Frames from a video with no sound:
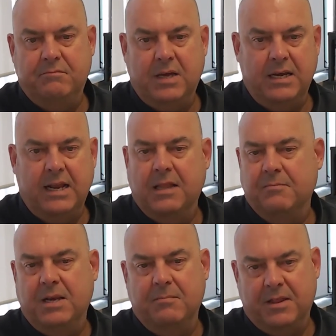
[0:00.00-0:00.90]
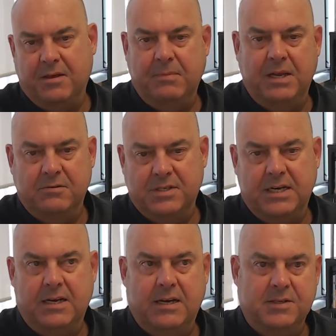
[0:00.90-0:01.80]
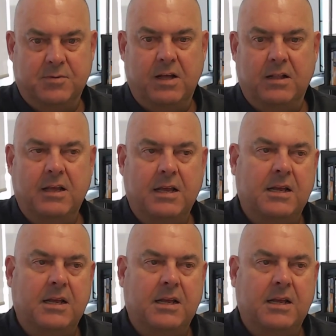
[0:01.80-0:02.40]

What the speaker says: and aluminium, other metals in it as well.